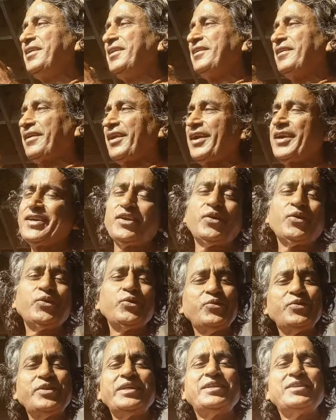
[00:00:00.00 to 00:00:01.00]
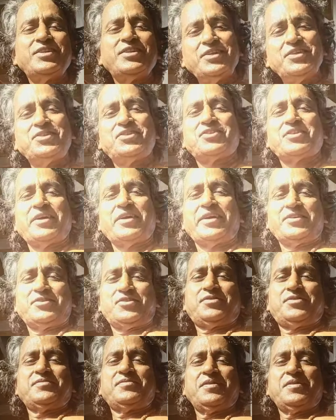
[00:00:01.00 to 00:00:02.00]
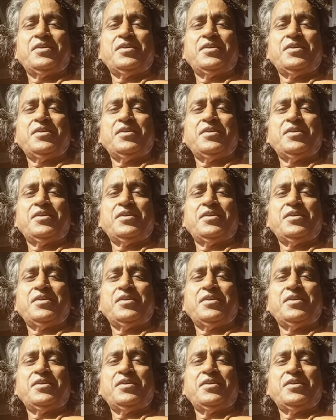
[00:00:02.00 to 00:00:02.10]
Right now you need these things